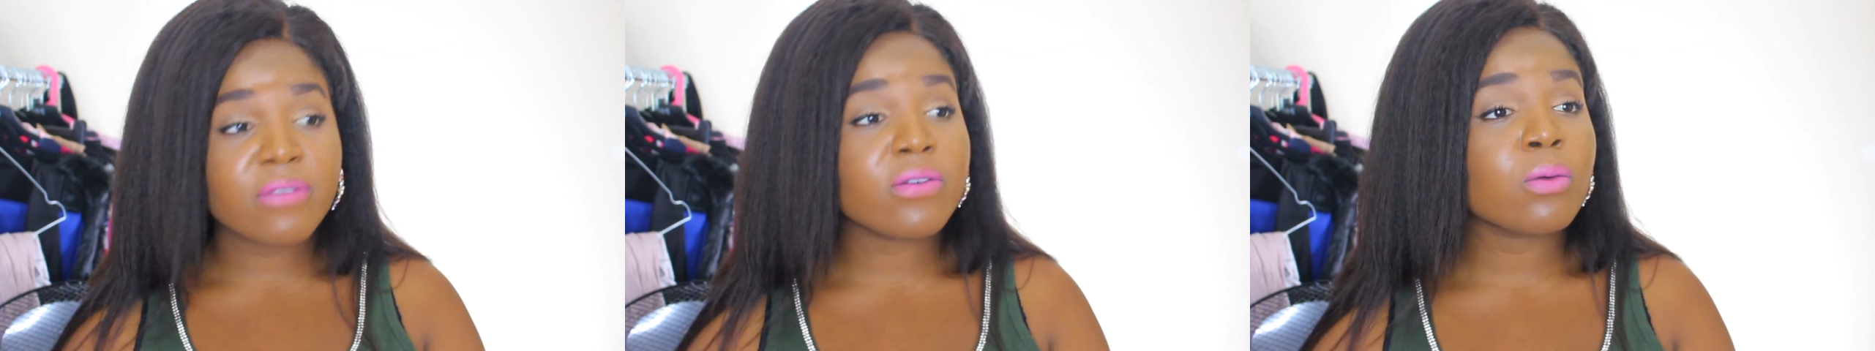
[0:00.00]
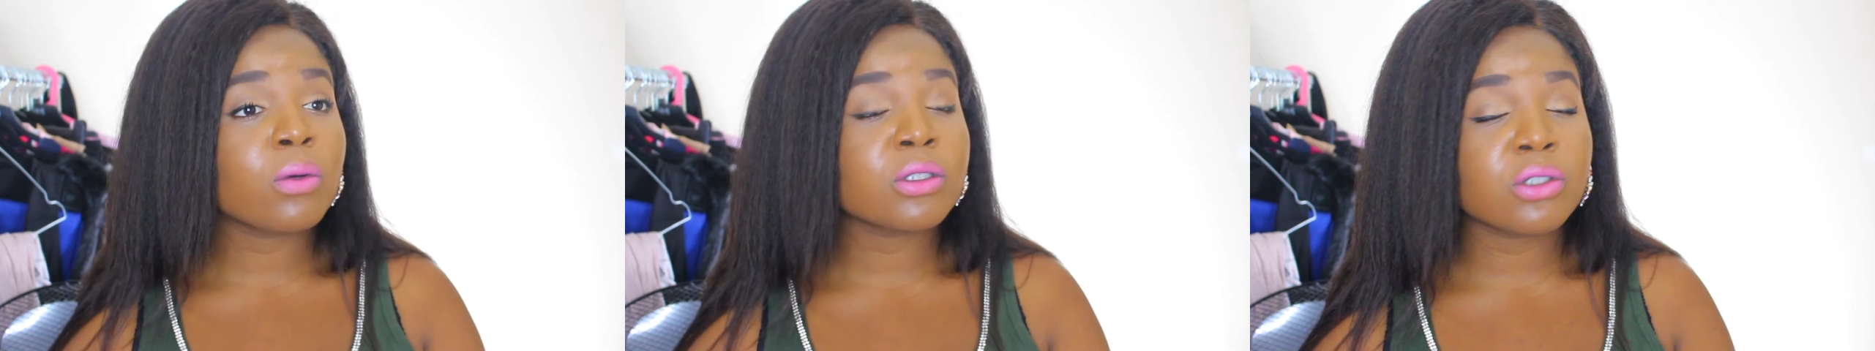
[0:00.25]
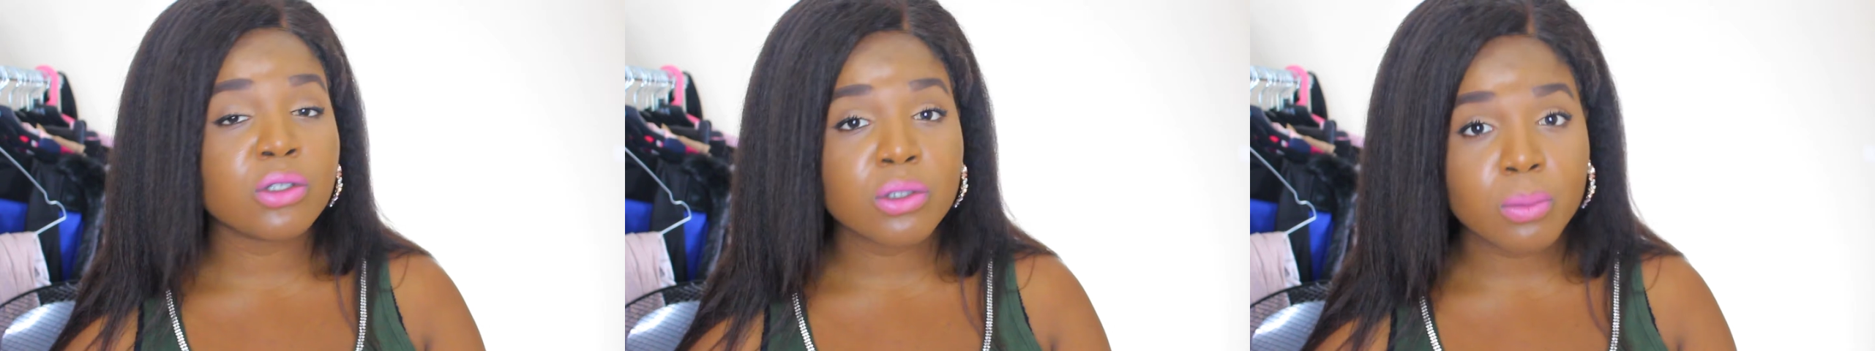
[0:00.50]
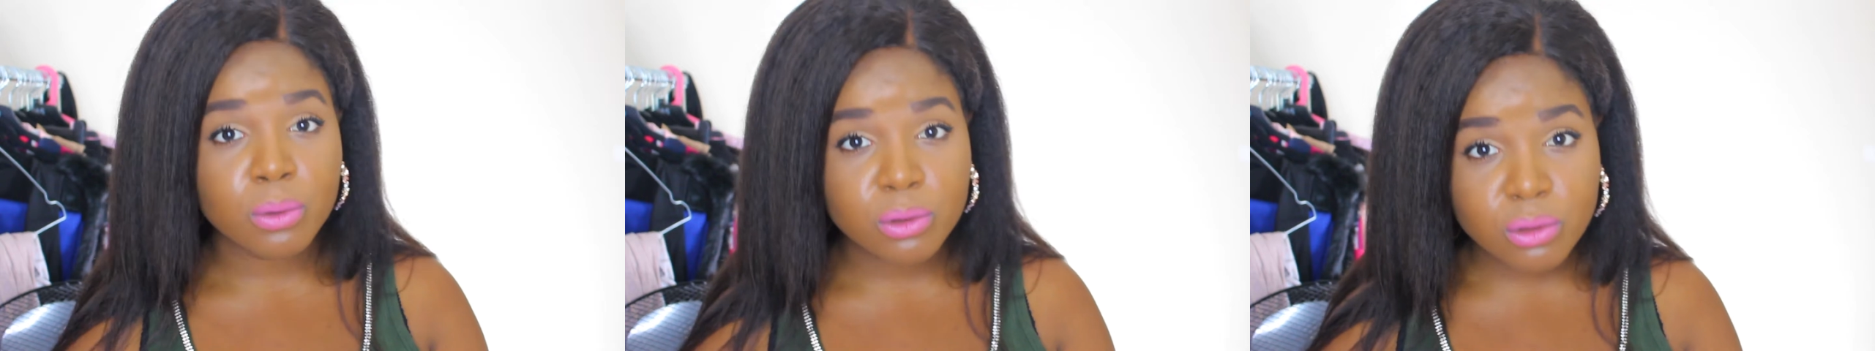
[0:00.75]
If he wants you
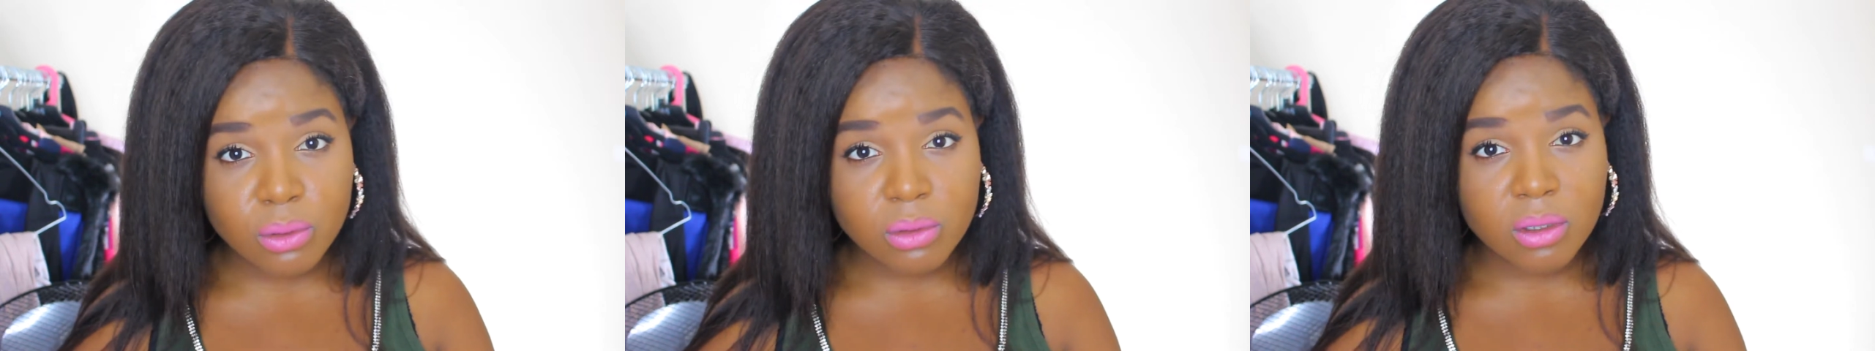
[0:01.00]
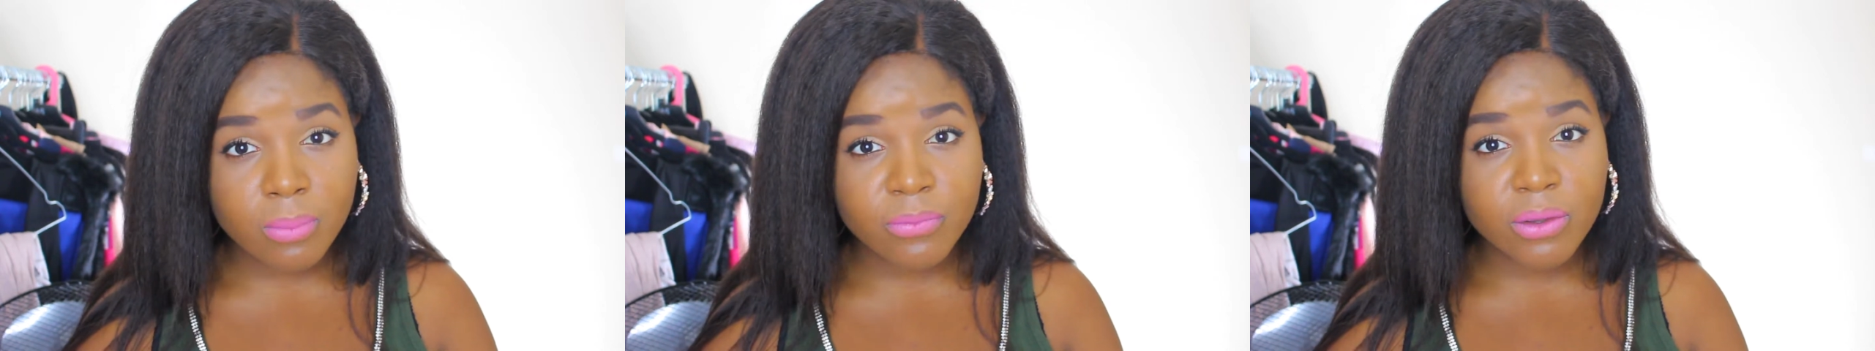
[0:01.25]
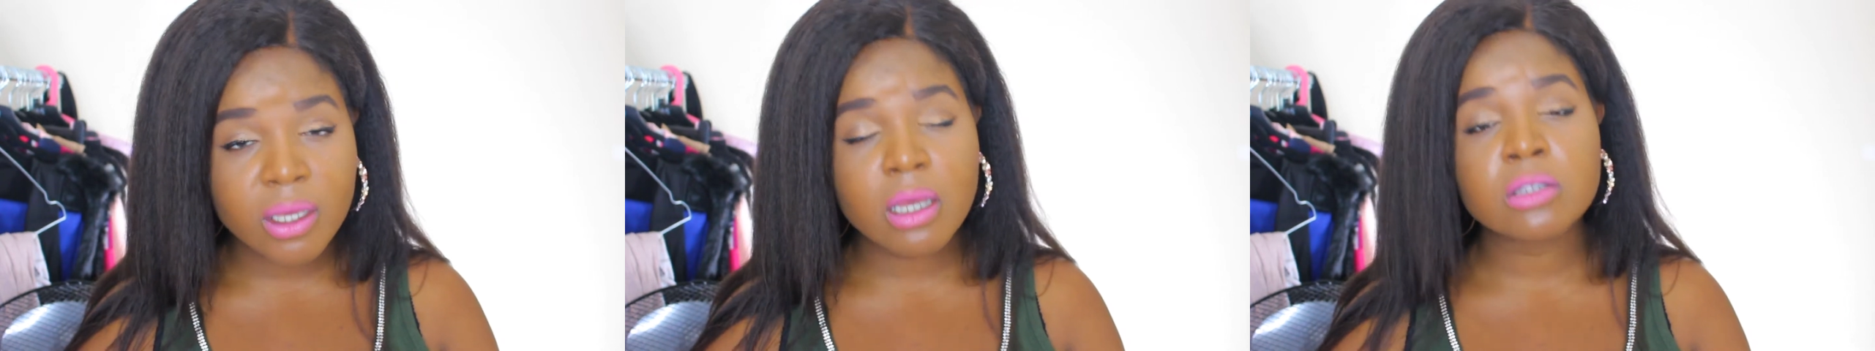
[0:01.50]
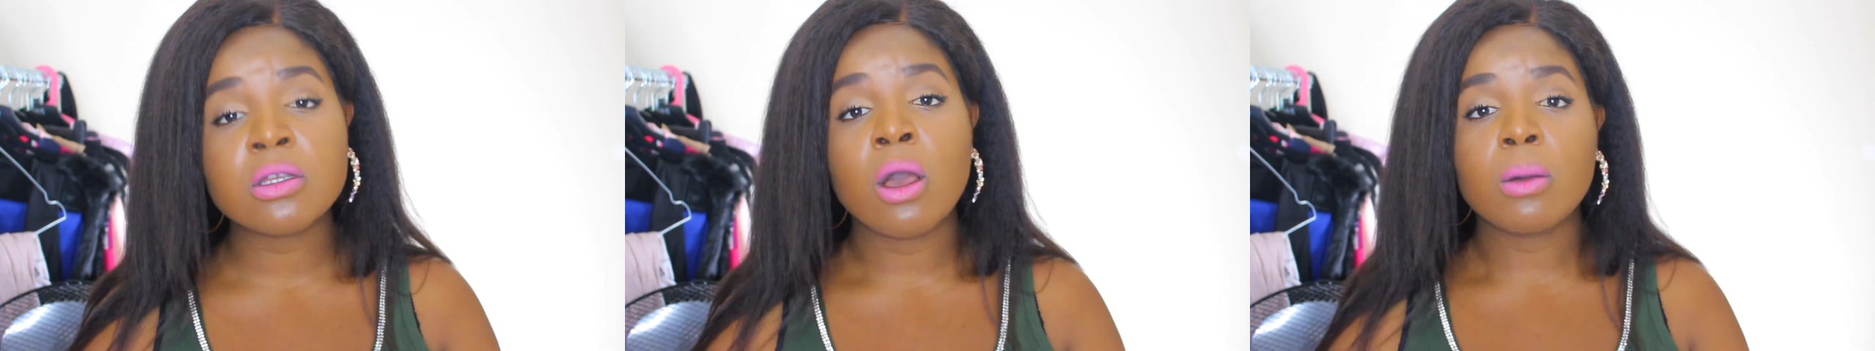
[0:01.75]
to pursue something
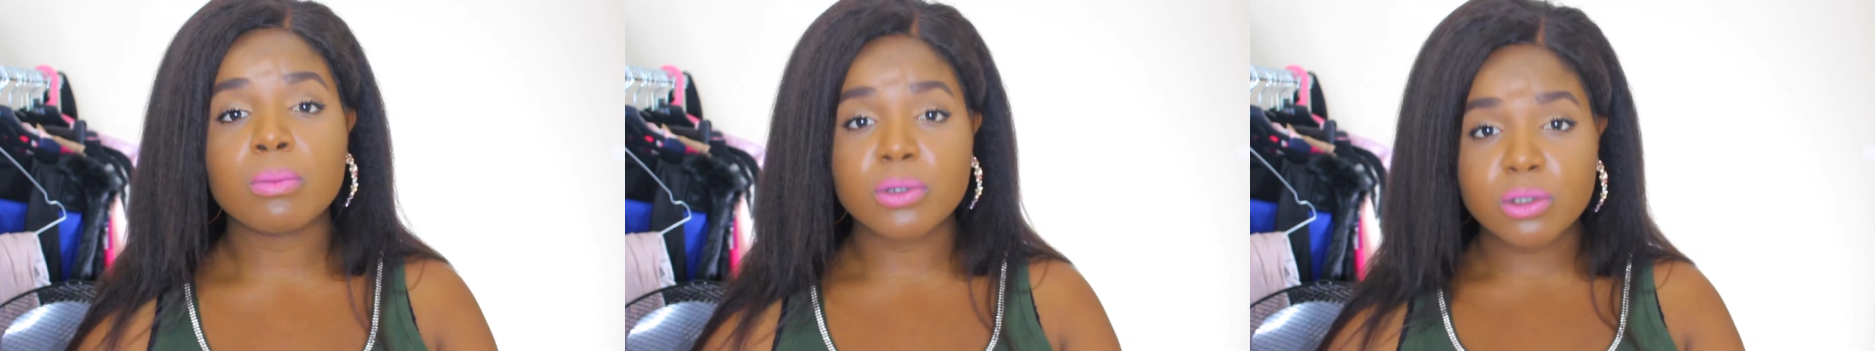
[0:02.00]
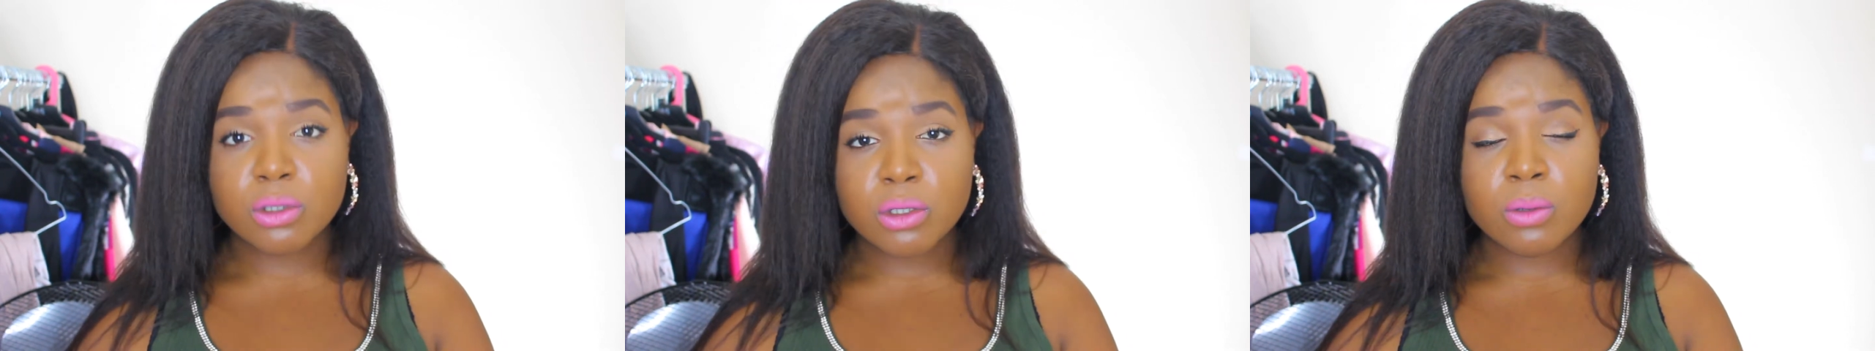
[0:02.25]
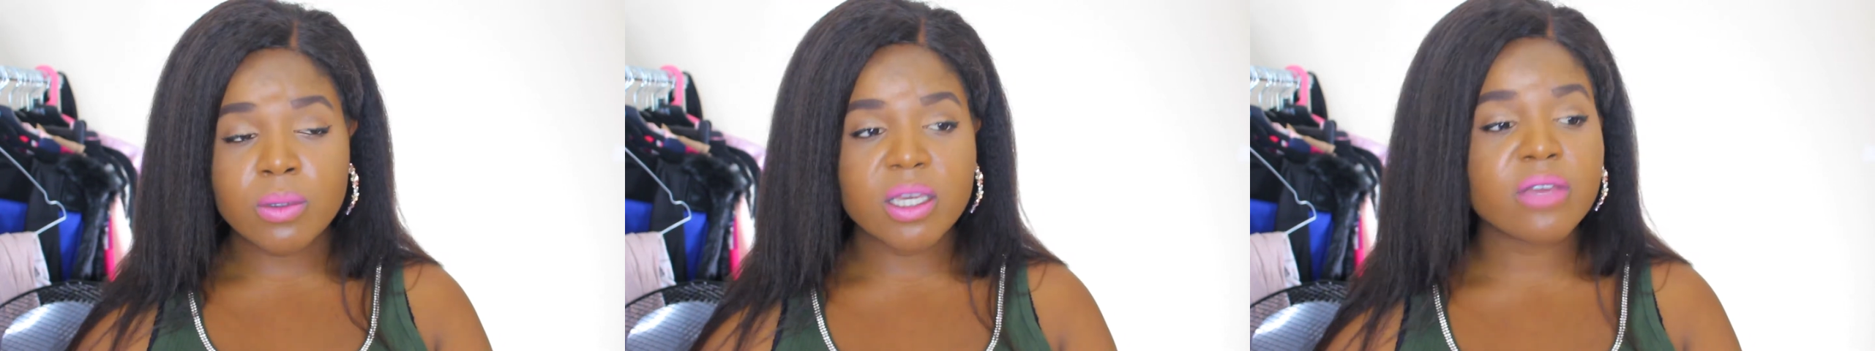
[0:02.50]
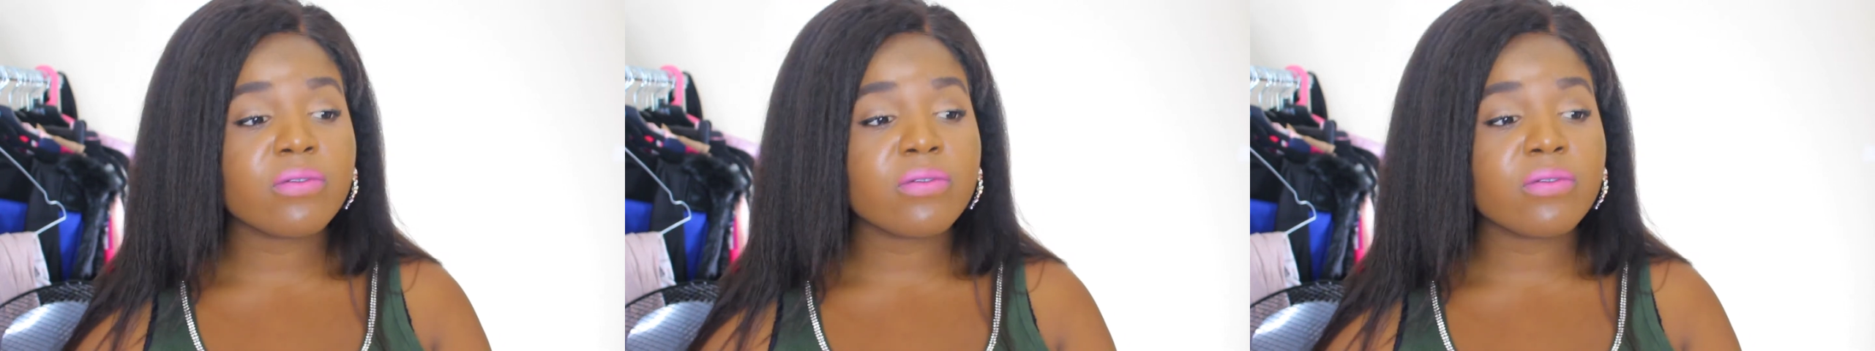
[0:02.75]
else, pursue it.